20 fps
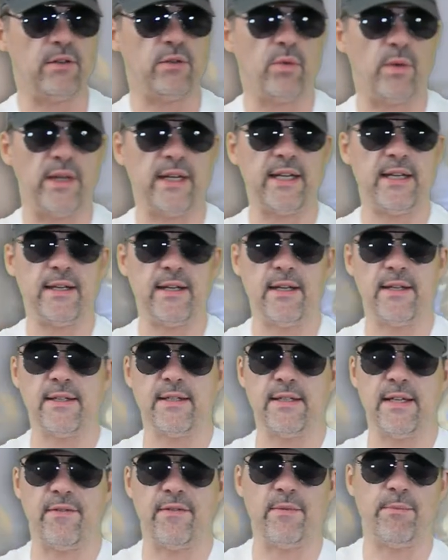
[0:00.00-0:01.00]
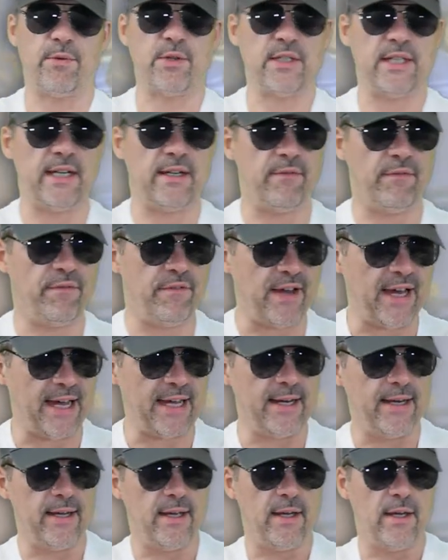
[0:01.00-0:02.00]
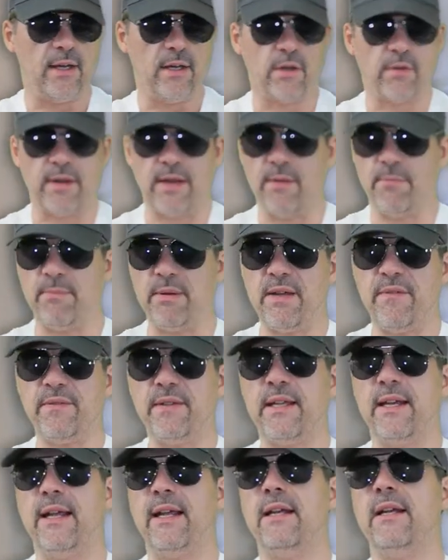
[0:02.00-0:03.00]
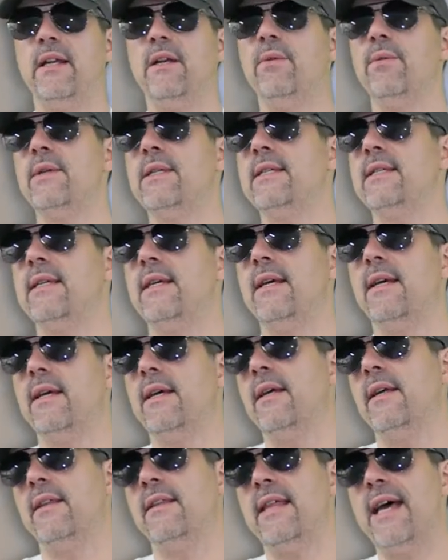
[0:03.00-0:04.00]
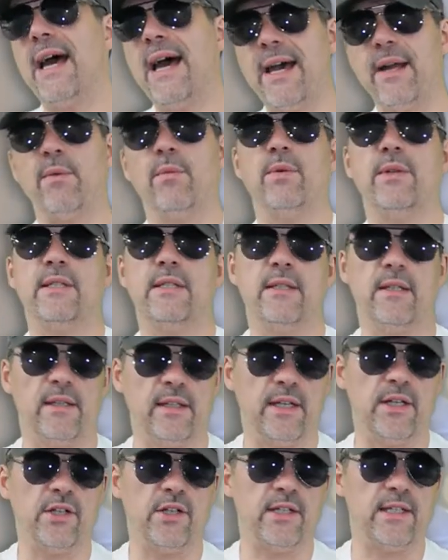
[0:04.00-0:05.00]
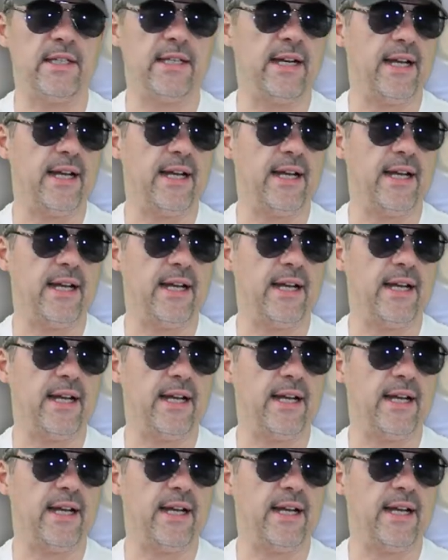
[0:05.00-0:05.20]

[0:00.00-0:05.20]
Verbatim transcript: 27% fat ground beef today, and it was that was delicious.